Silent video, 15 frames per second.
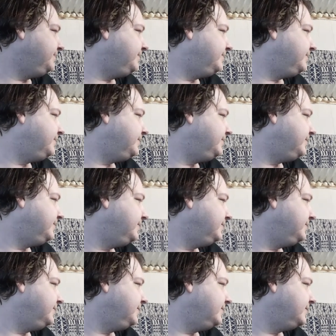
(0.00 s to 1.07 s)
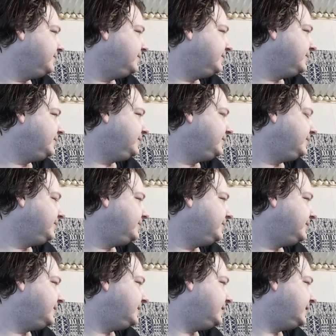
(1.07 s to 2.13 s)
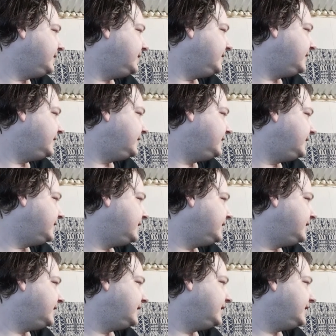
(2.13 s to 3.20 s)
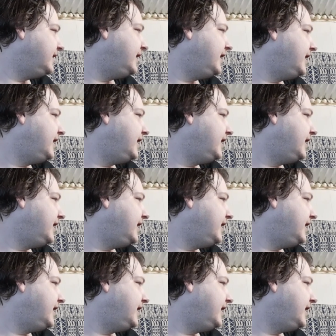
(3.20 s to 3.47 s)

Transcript: Nobody speaks.